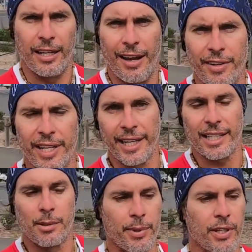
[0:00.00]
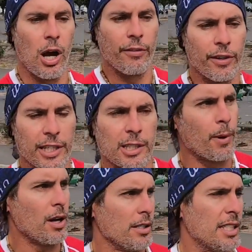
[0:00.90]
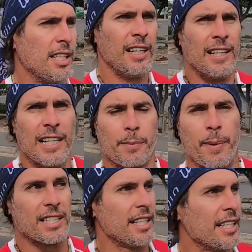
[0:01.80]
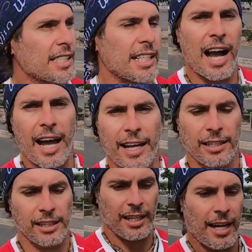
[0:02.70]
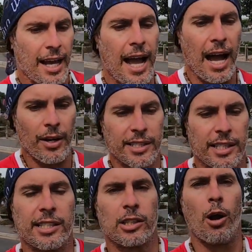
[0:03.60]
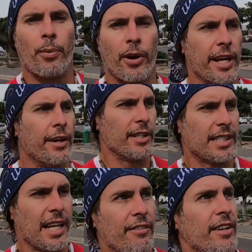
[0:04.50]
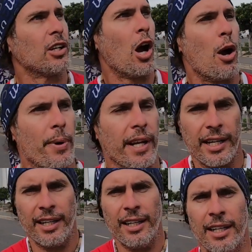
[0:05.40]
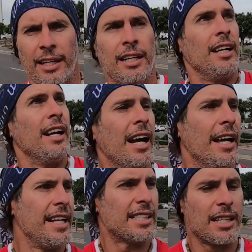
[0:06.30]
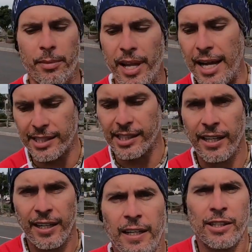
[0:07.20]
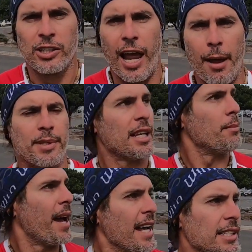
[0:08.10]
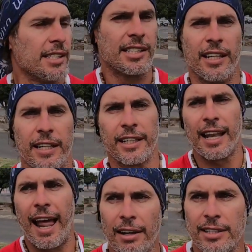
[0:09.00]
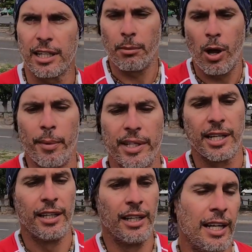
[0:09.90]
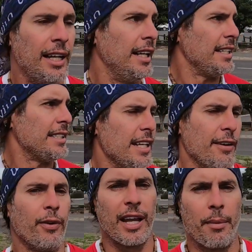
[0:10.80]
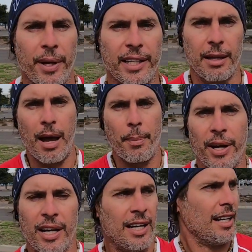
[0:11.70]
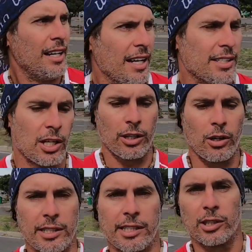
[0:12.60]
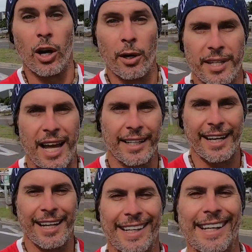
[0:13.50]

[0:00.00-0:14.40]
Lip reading: everything gets a bit overexposed, especially the sky. How is this GoPro Hero 7 coping? There's some nice shapes and patterns in the clouds at the moment. Let's see if we can pick them up. It's got to cross this road without getting